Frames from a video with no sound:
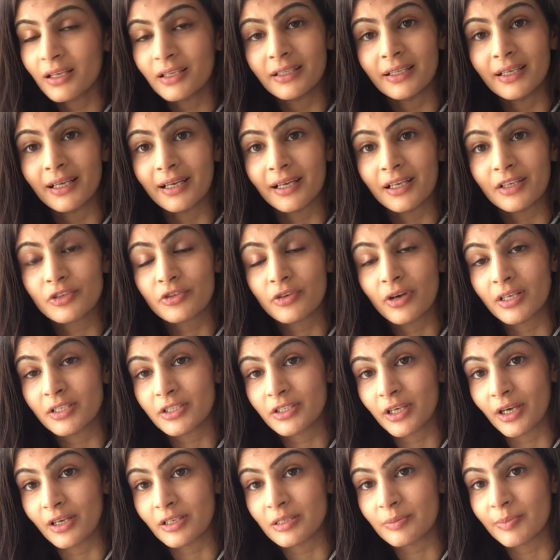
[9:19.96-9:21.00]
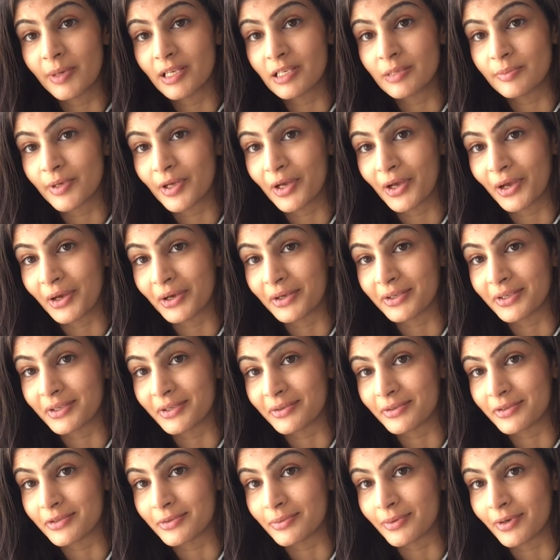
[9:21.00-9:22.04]
yeah, and try to go to bed a bit
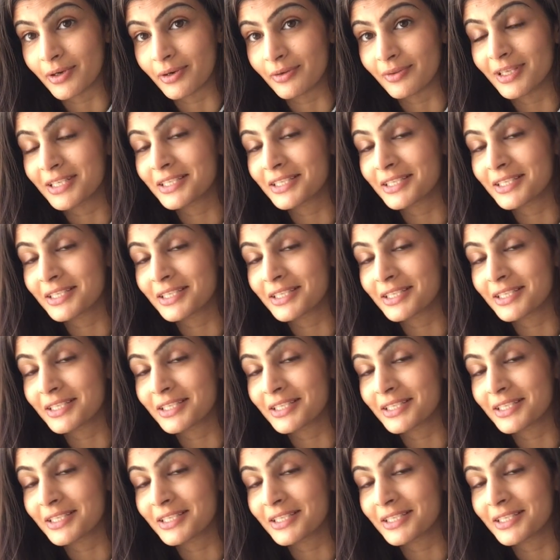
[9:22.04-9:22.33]
earlier as well.